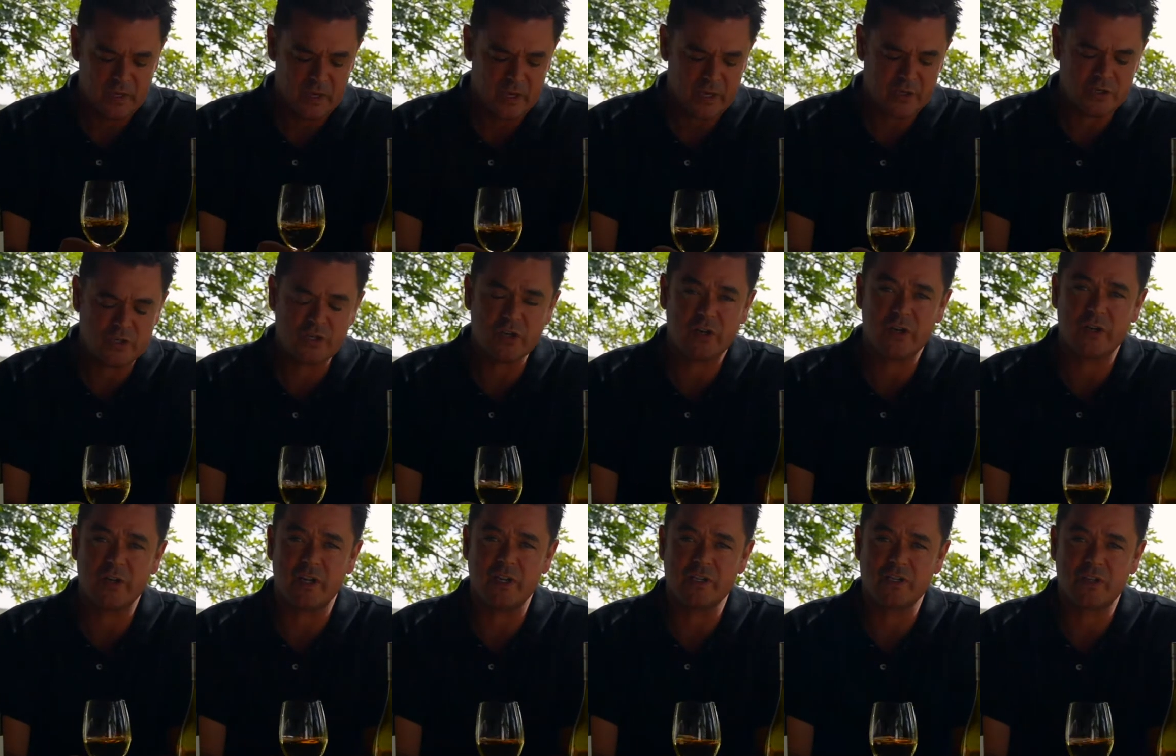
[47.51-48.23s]
And
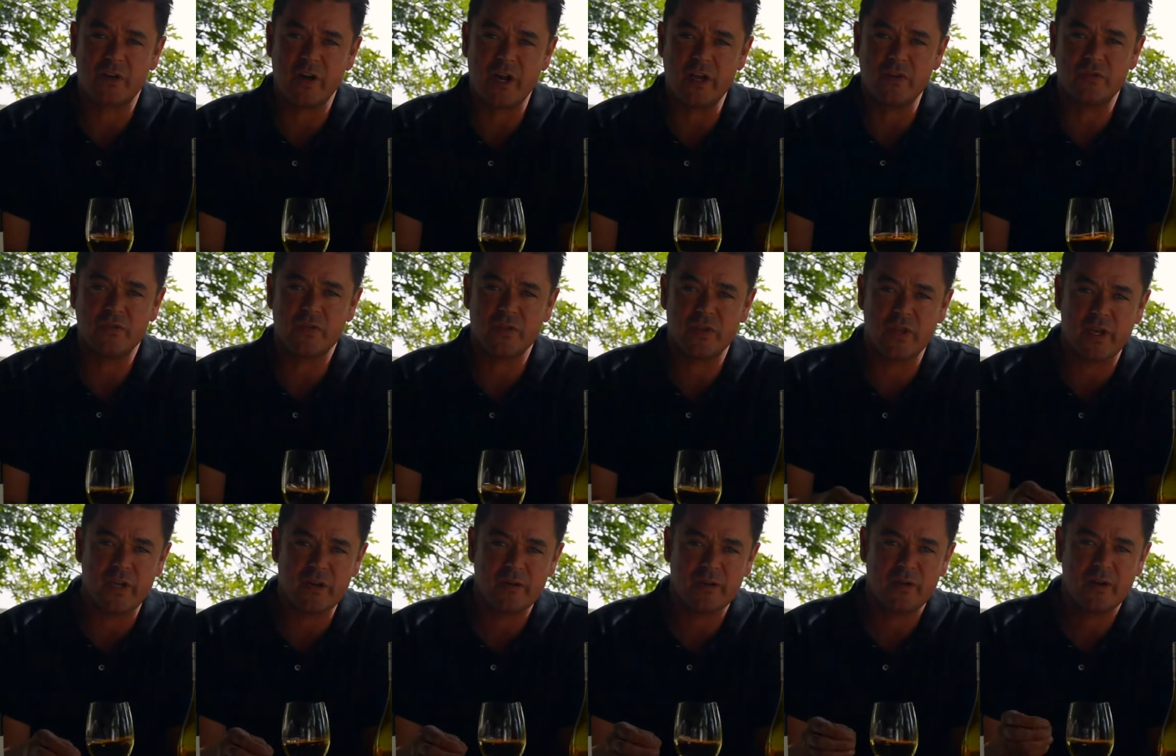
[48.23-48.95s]
Chardonnay is great for
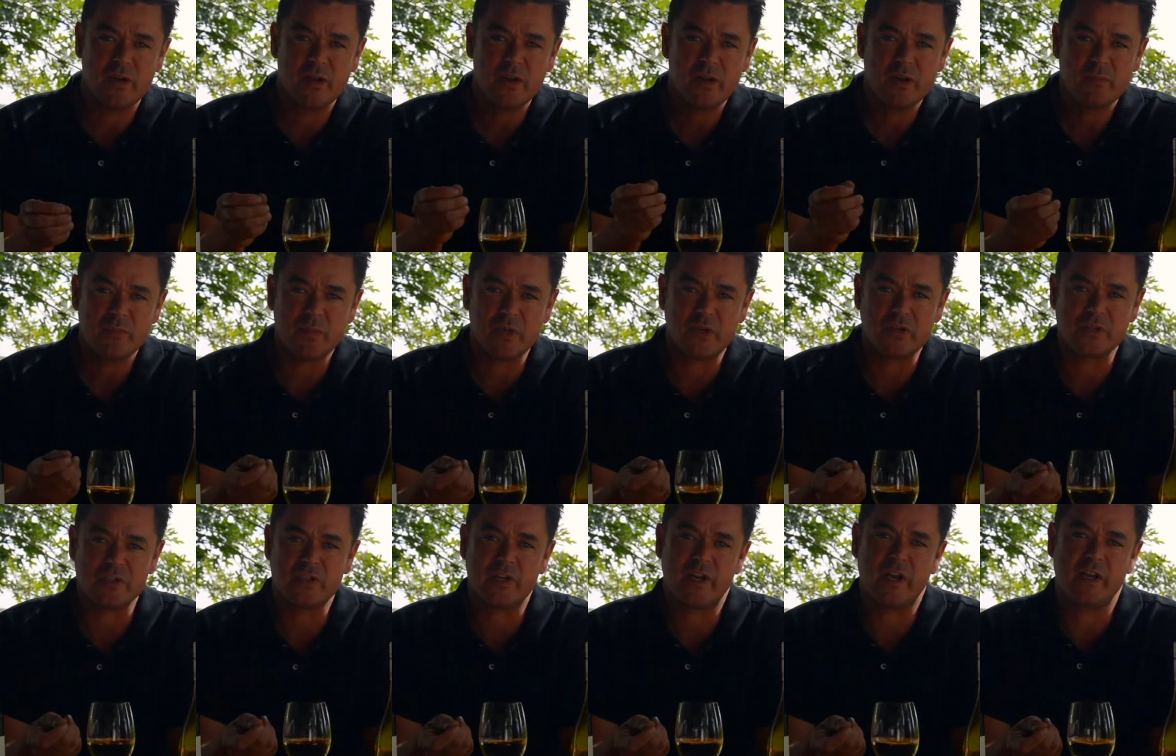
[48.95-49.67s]
that
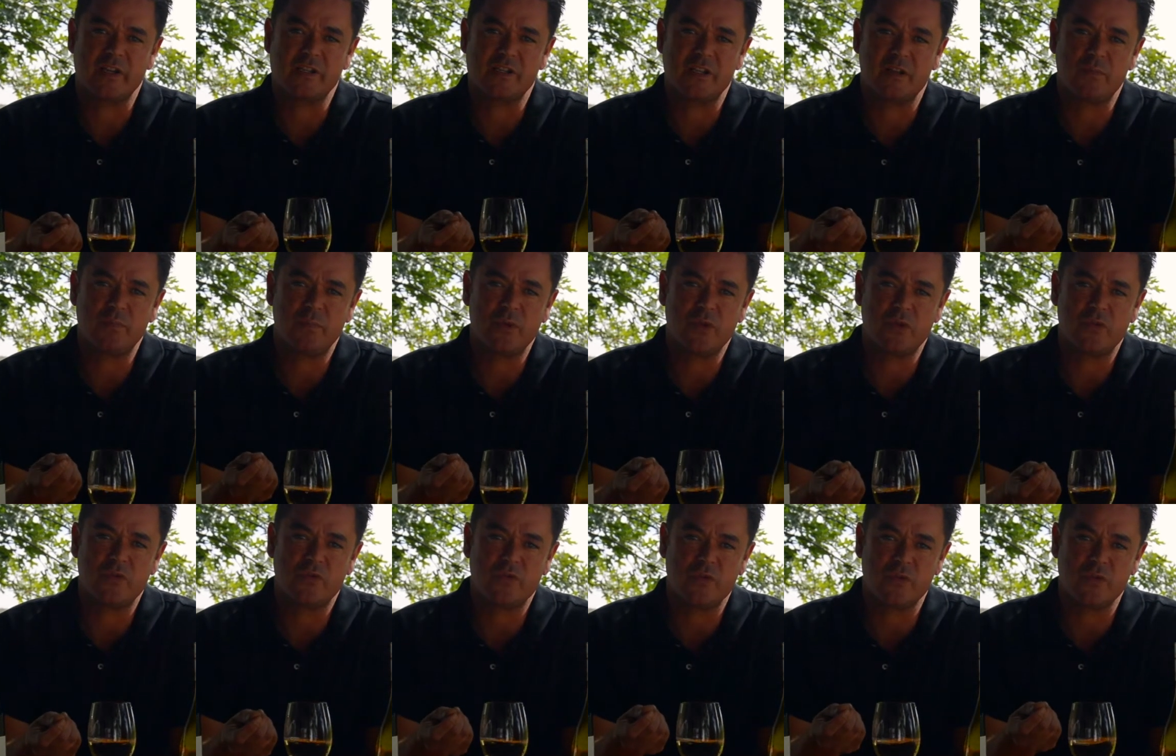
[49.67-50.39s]
because it has that
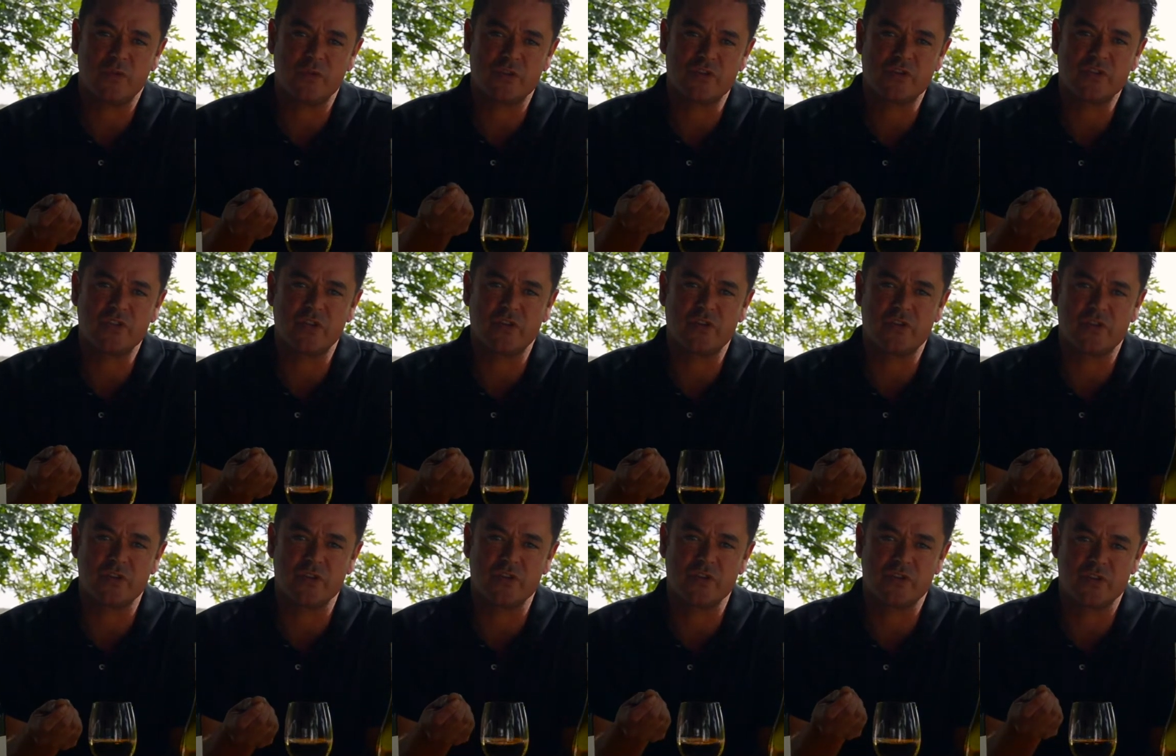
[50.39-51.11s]
beautiful
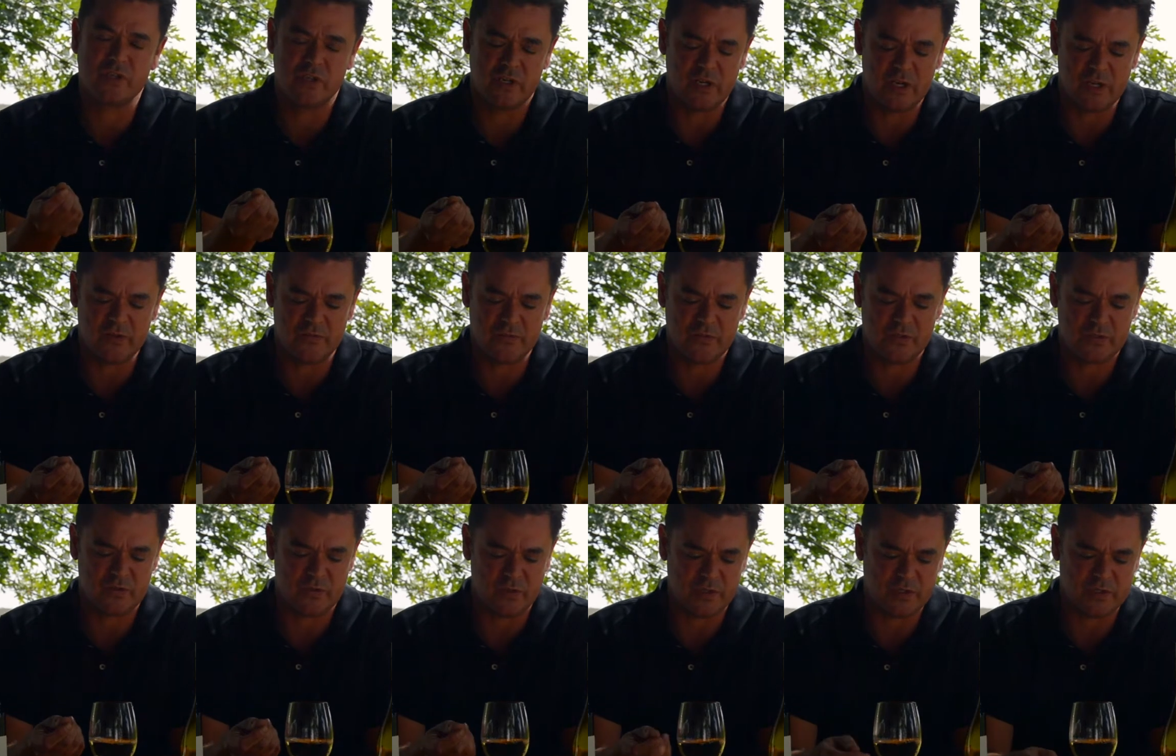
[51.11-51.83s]
citrus
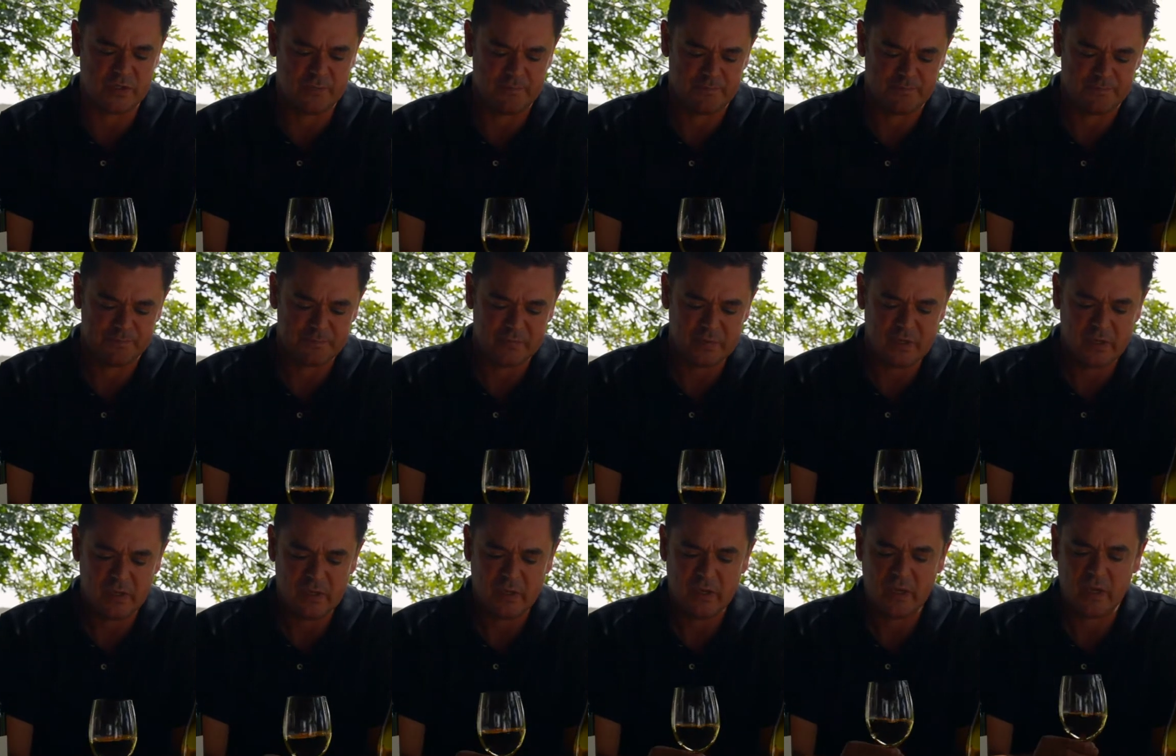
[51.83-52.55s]
lift to it.
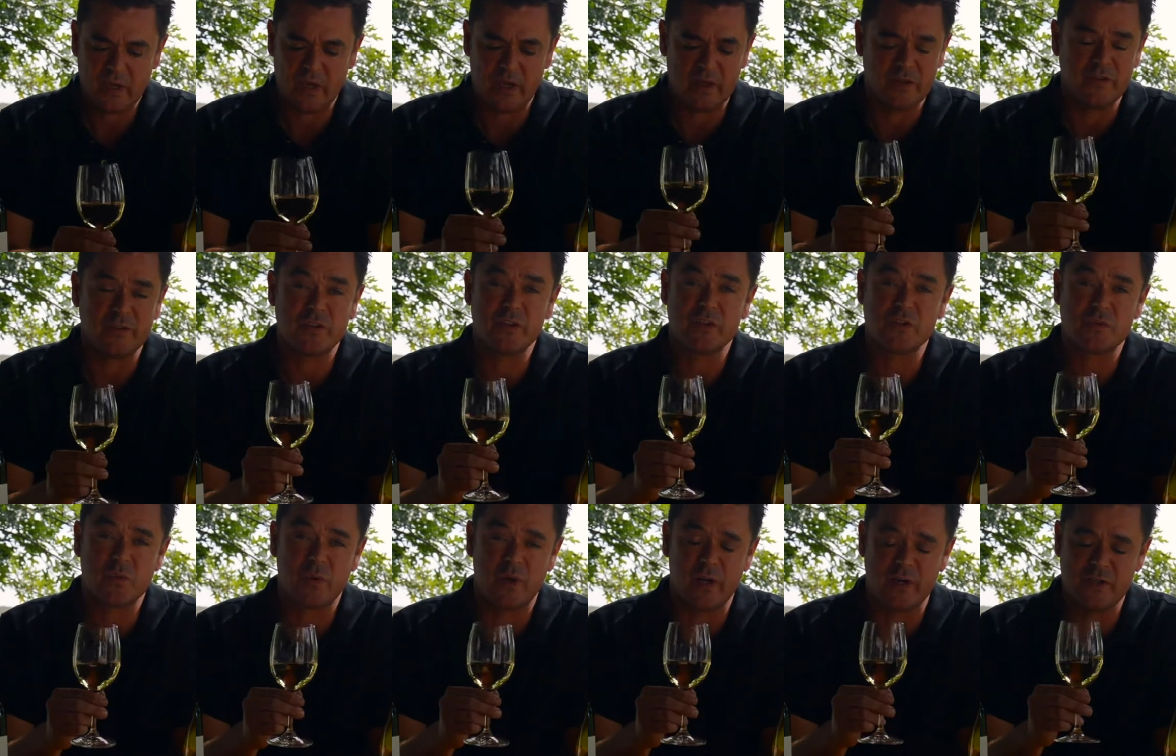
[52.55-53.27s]
And
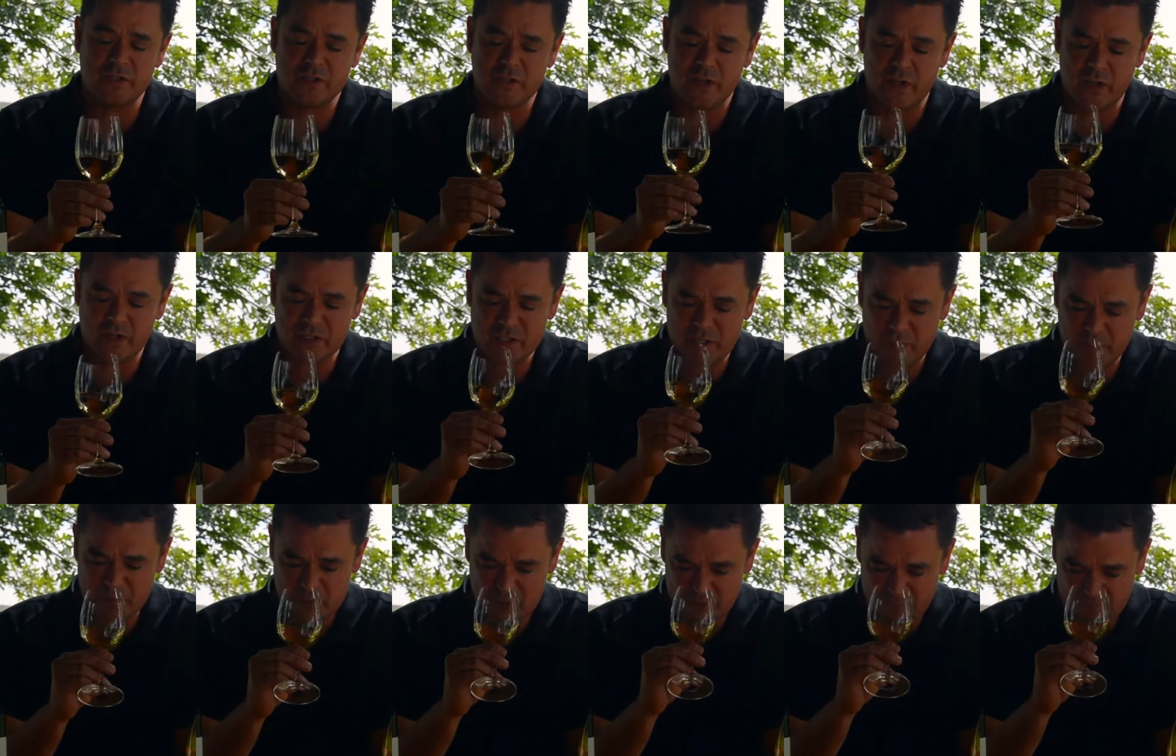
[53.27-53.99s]
this wine is no
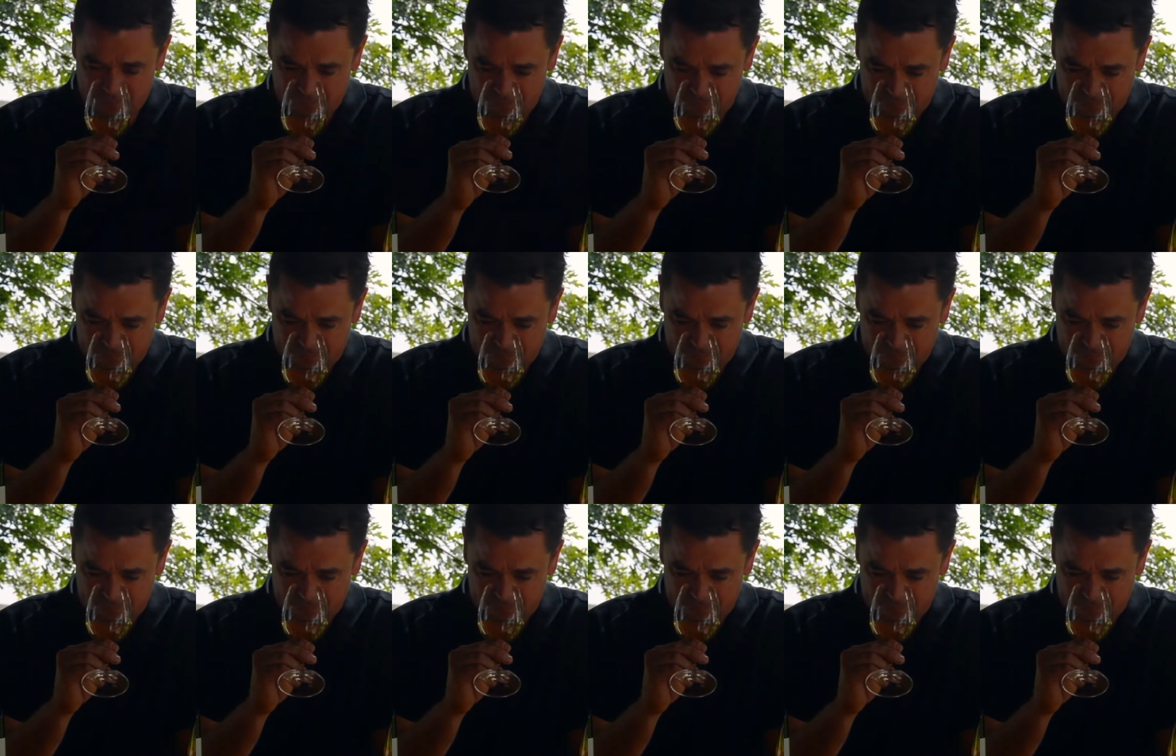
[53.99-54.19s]
exception.